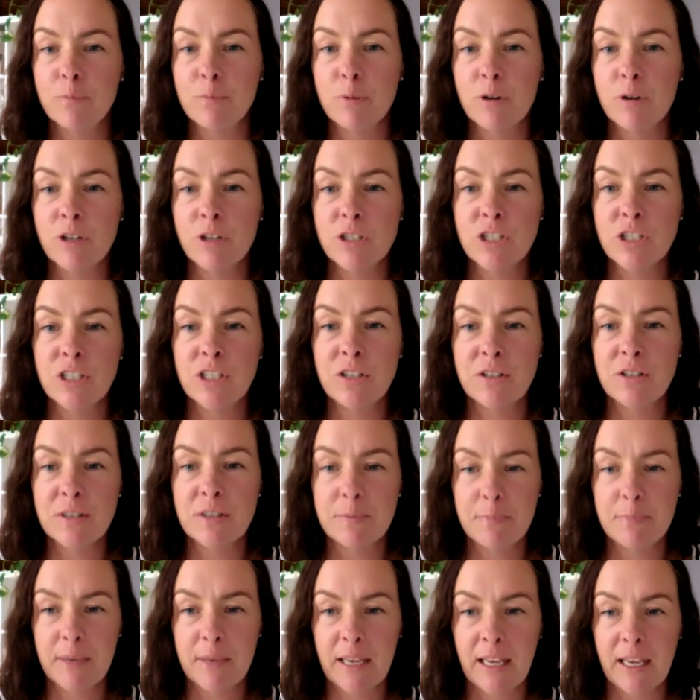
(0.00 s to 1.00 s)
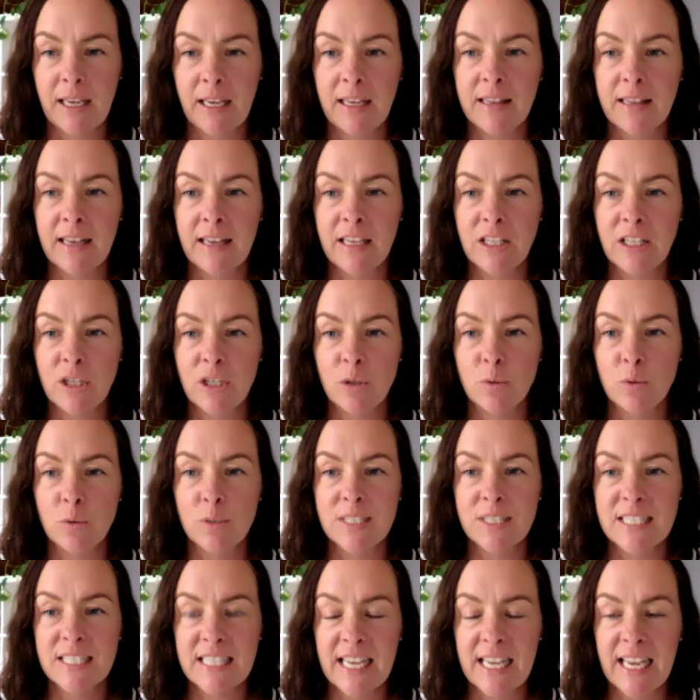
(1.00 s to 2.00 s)
produce be that you
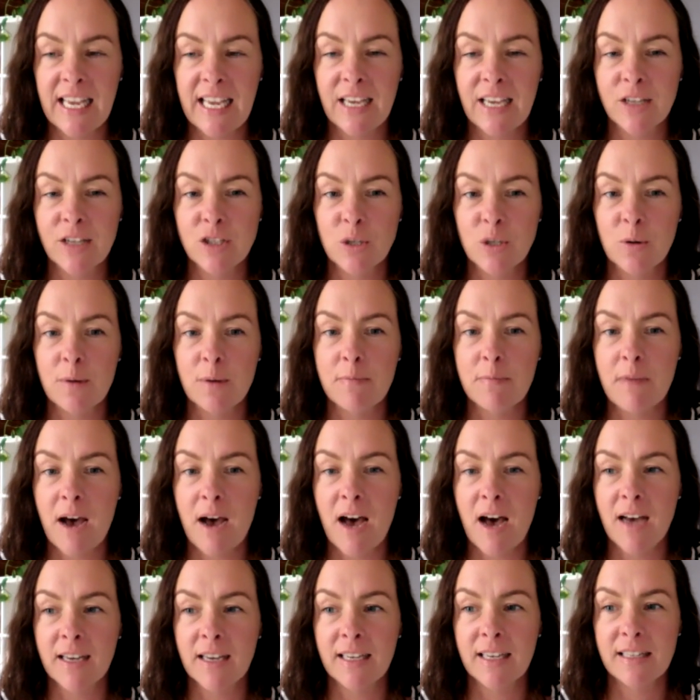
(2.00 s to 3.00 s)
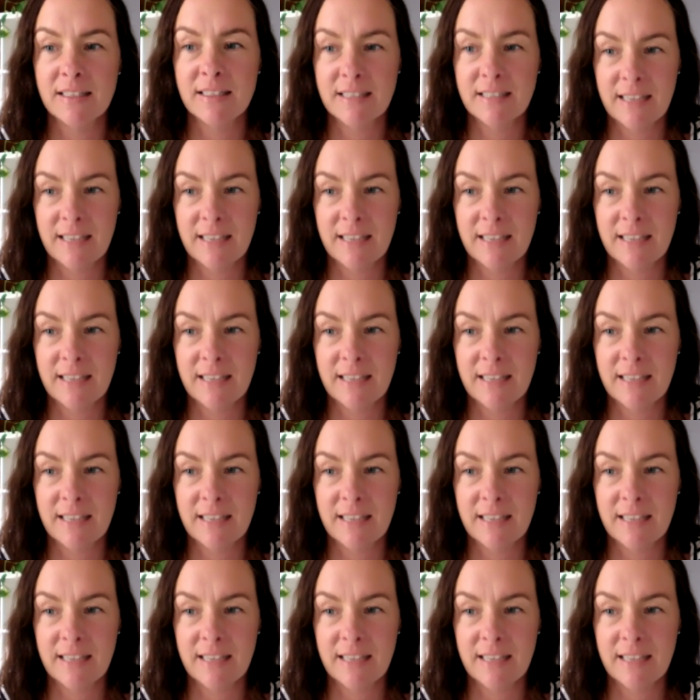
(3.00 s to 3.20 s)
would take to a market